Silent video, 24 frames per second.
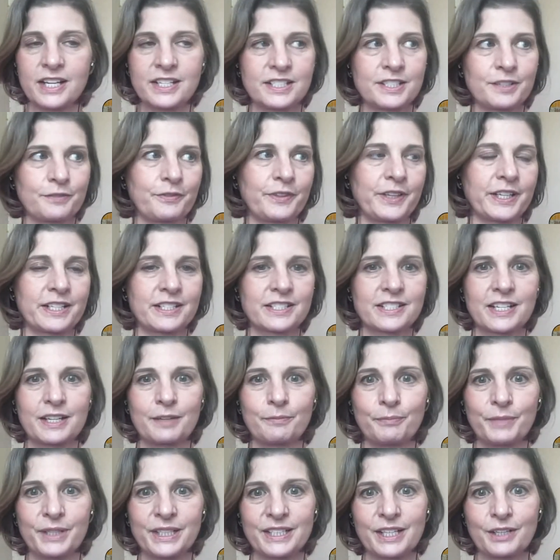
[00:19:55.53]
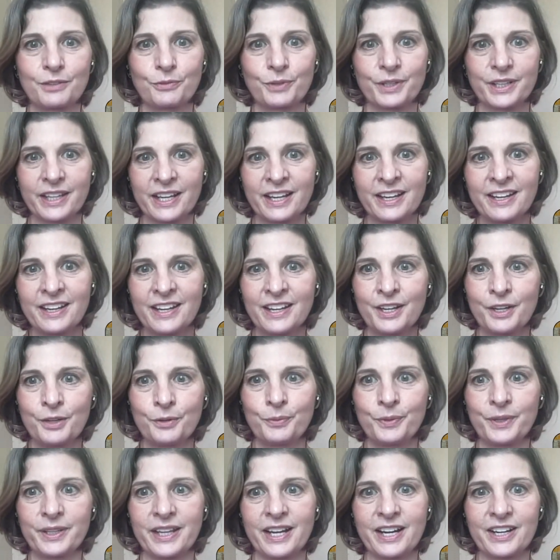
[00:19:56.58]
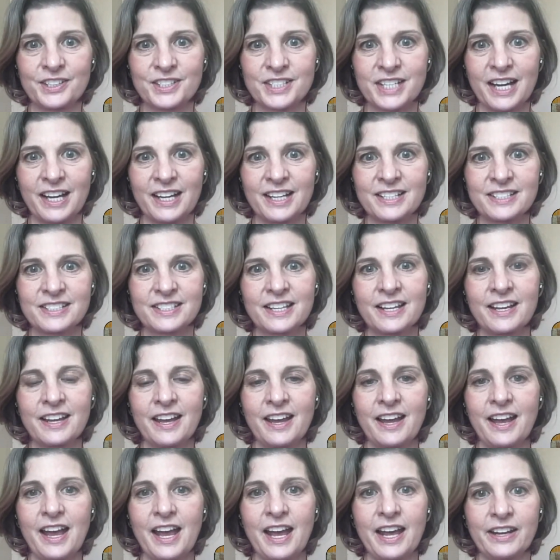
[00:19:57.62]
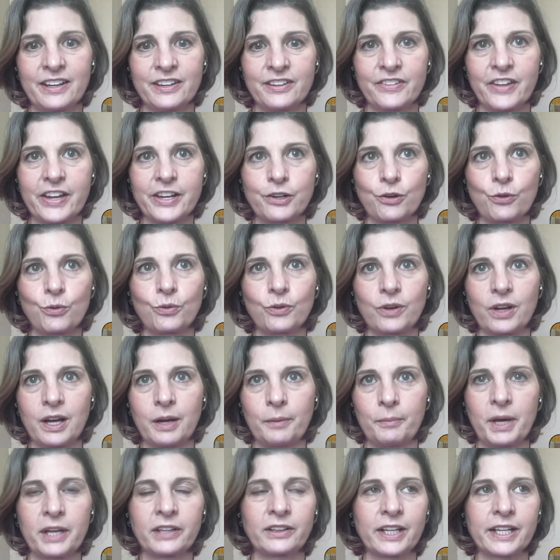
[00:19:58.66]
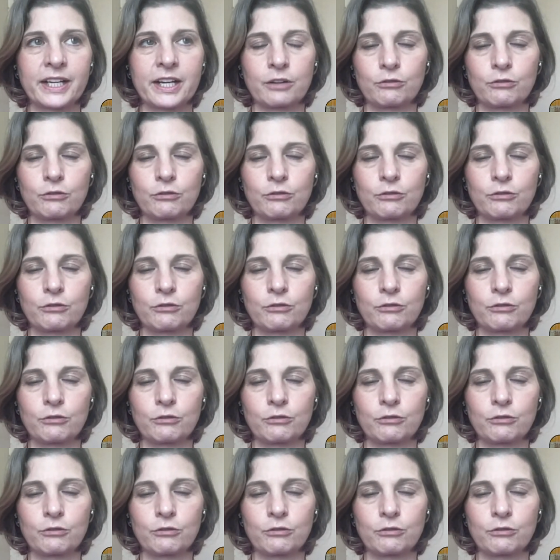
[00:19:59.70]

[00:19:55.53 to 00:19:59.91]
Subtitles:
kinds of things can be done with hair ties, and they don't, unlike